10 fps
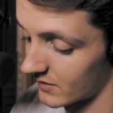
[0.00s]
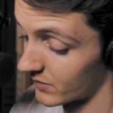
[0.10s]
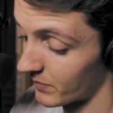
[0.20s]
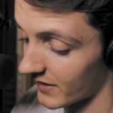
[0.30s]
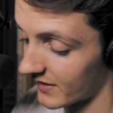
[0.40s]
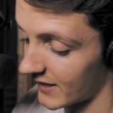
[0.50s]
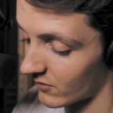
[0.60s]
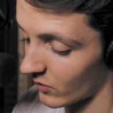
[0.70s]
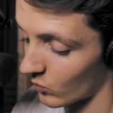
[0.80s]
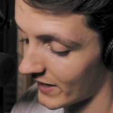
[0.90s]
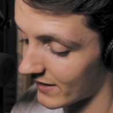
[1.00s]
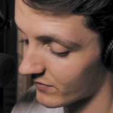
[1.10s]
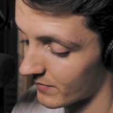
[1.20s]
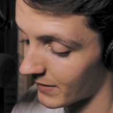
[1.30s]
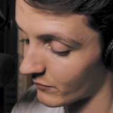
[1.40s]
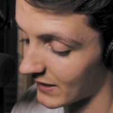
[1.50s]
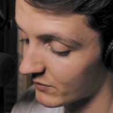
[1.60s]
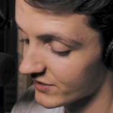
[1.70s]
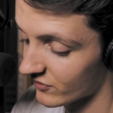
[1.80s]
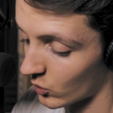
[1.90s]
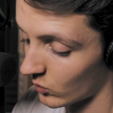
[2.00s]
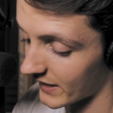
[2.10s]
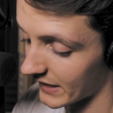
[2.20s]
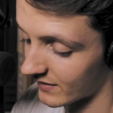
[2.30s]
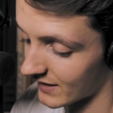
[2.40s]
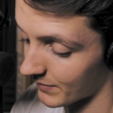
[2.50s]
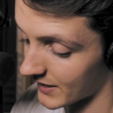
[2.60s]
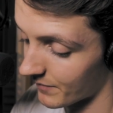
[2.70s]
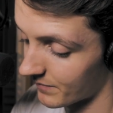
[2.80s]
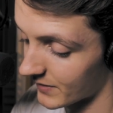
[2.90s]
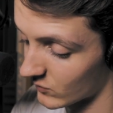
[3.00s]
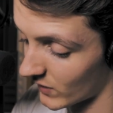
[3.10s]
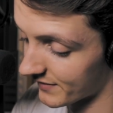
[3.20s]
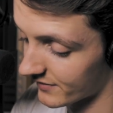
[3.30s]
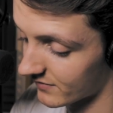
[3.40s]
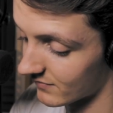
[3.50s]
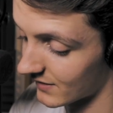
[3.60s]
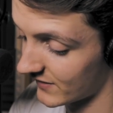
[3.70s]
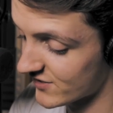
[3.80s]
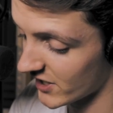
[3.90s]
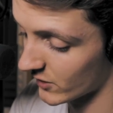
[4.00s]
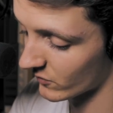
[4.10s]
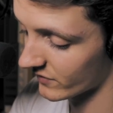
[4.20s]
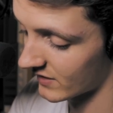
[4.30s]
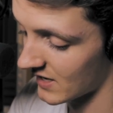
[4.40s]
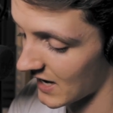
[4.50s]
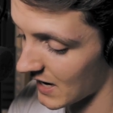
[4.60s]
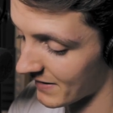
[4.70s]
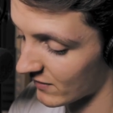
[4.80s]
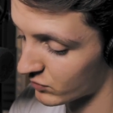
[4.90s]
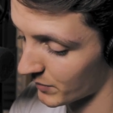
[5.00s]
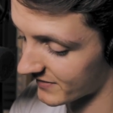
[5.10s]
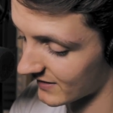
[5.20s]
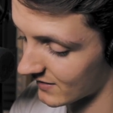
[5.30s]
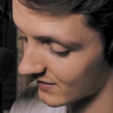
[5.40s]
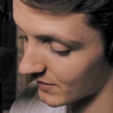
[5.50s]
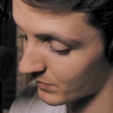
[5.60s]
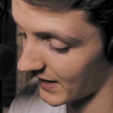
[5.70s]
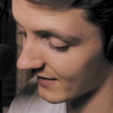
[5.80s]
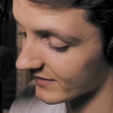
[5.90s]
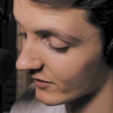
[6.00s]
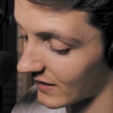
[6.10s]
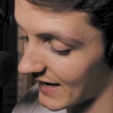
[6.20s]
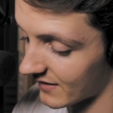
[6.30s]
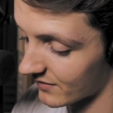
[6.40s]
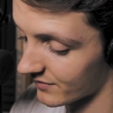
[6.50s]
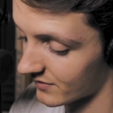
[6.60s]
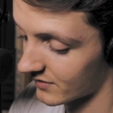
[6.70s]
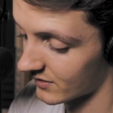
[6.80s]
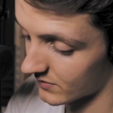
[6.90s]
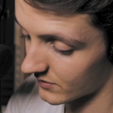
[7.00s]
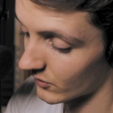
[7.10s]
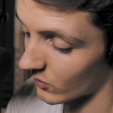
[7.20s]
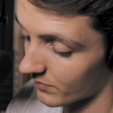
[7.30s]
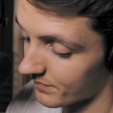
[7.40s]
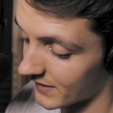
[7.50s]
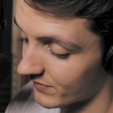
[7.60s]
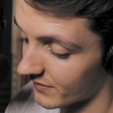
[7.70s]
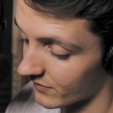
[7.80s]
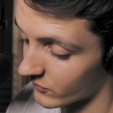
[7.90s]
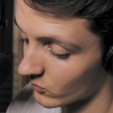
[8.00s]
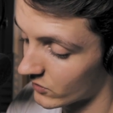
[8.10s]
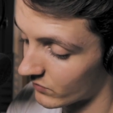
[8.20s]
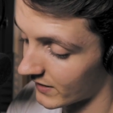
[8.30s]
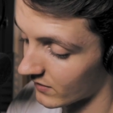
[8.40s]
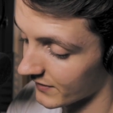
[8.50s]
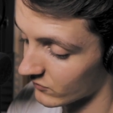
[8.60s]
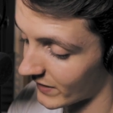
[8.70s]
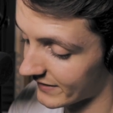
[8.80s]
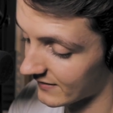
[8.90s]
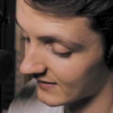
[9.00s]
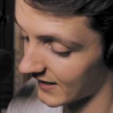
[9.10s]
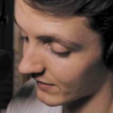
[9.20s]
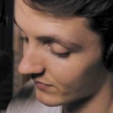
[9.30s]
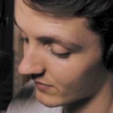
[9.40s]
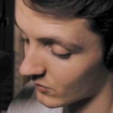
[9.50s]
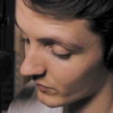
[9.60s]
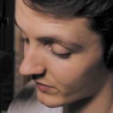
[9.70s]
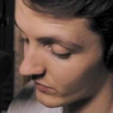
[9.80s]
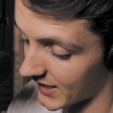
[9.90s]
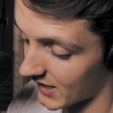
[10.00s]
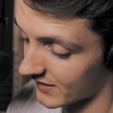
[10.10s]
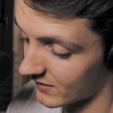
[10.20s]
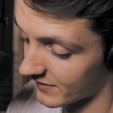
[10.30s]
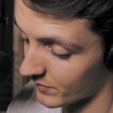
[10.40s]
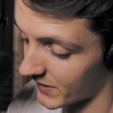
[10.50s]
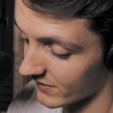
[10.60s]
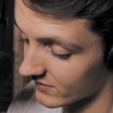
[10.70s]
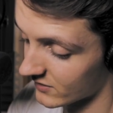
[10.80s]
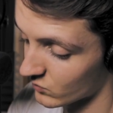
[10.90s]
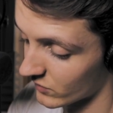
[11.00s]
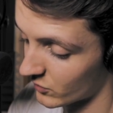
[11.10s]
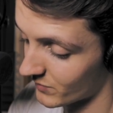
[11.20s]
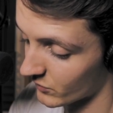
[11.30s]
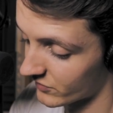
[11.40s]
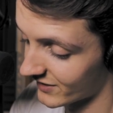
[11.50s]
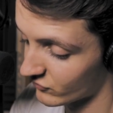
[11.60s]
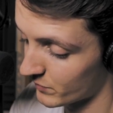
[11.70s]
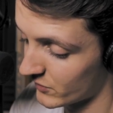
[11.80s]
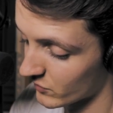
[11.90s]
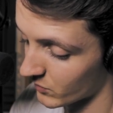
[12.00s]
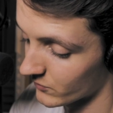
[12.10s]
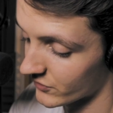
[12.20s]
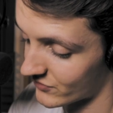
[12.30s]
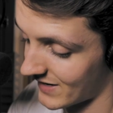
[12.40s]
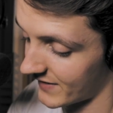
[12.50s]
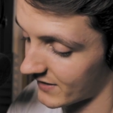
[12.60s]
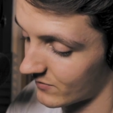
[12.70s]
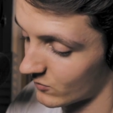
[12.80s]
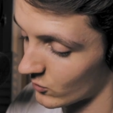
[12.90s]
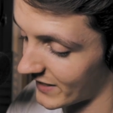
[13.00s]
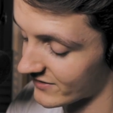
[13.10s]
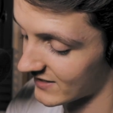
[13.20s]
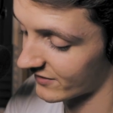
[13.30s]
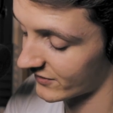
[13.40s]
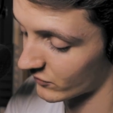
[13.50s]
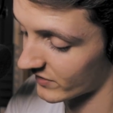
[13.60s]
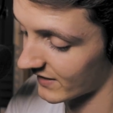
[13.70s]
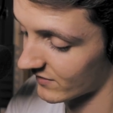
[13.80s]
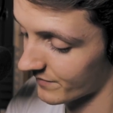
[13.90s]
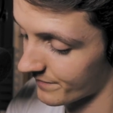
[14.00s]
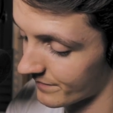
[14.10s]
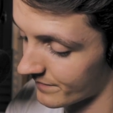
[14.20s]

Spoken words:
The buccaneer on the wave might relinquish his calling, and become, at once, if he chose, a man of probity and piety on land. Nor, even in the full career of his reckless life, was he regarded as a personage with whom it was disreputable to traffic or casually associate.